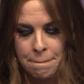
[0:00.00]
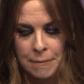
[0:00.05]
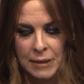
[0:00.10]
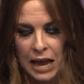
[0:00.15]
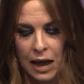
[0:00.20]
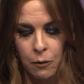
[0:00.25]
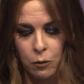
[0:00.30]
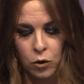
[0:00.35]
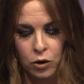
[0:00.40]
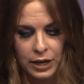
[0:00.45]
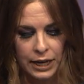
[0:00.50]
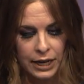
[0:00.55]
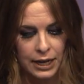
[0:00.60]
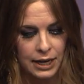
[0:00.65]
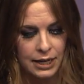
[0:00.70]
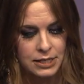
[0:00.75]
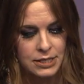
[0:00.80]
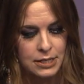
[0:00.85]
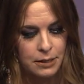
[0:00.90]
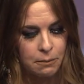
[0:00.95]
And we'll get
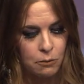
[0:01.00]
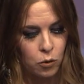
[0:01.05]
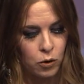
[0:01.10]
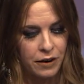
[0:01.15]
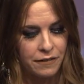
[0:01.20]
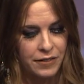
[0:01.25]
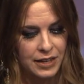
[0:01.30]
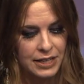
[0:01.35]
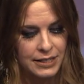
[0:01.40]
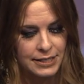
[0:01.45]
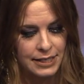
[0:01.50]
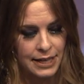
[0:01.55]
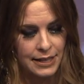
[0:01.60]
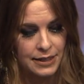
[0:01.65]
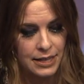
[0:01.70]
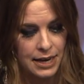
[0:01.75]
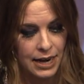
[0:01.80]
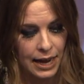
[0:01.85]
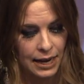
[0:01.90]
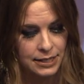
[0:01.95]
into more of these in
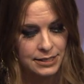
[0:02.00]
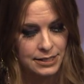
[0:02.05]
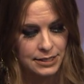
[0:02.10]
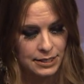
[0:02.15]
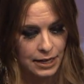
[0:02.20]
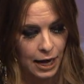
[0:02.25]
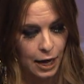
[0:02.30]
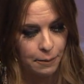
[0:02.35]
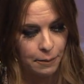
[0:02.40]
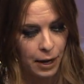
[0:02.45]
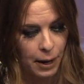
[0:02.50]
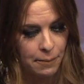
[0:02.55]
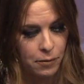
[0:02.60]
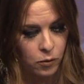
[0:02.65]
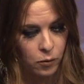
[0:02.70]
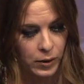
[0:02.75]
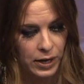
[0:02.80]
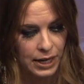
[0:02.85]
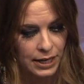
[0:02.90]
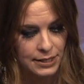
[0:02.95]
the next couple
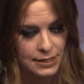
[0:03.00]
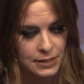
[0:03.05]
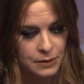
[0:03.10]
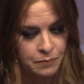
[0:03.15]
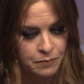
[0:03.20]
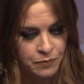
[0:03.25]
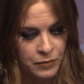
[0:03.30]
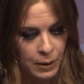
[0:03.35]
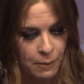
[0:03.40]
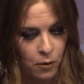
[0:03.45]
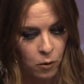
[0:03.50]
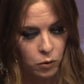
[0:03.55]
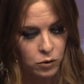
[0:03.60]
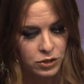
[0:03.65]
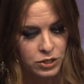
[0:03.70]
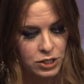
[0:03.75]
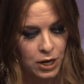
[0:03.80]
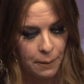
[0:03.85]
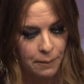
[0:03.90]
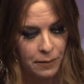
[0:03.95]
weeks, but we'll
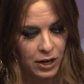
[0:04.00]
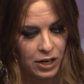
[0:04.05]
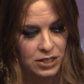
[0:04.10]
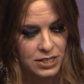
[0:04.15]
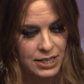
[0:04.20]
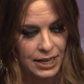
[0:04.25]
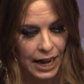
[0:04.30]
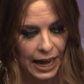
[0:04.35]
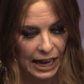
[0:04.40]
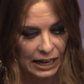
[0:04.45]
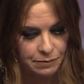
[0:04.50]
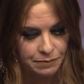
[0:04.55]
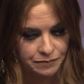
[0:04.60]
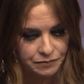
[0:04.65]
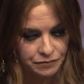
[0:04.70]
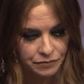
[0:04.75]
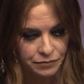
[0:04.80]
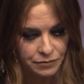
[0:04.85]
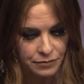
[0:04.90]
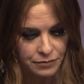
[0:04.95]
stop there today.
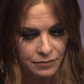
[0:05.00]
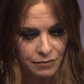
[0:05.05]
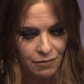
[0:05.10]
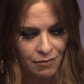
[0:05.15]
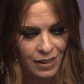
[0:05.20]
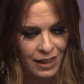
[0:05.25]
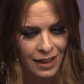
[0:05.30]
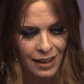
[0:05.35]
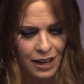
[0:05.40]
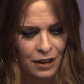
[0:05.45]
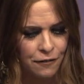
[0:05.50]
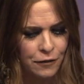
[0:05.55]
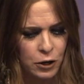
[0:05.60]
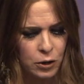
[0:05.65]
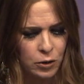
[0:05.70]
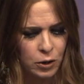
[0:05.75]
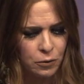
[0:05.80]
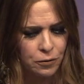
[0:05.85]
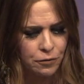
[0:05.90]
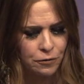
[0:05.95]
If
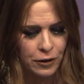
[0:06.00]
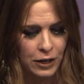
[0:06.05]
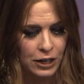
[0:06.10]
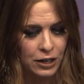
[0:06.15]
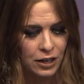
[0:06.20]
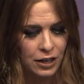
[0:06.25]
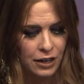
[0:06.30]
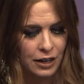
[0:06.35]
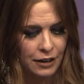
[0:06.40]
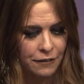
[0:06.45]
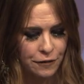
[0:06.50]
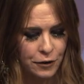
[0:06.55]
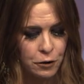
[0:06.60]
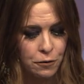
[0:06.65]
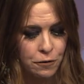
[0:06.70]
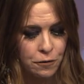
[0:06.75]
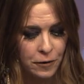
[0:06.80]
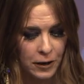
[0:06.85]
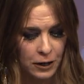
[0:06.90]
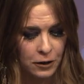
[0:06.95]
you
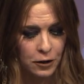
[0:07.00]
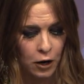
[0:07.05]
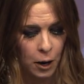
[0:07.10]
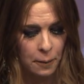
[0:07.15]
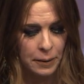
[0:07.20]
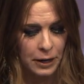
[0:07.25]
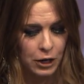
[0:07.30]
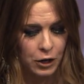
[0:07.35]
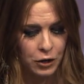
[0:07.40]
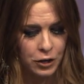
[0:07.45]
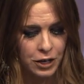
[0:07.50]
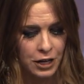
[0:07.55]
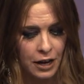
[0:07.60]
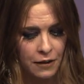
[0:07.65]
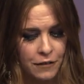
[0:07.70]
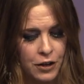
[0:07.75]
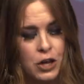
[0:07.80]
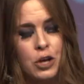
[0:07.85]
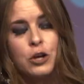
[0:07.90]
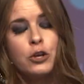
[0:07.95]
fear not being good
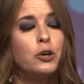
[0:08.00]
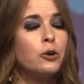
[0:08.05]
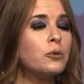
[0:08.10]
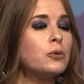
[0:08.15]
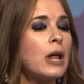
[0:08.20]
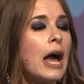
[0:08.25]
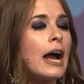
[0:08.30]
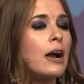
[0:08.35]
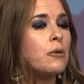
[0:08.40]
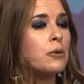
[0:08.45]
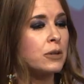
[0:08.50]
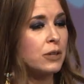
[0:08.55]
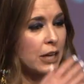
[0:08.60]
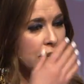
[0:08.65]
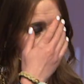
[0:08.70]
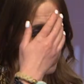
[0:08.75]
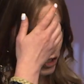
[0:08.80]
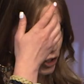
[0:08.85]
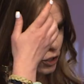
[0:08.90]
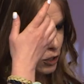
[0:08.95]
enough, you lack
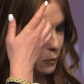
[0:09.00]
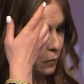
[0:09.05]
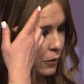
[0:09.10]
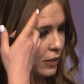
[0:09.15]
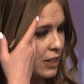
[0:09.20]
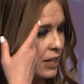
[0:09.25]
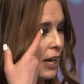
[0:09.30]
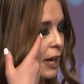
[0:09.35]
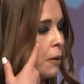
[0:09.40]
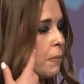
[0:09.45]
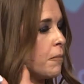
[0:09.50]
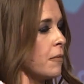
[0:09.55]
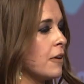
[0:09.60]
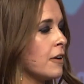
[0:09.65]
relationship with him.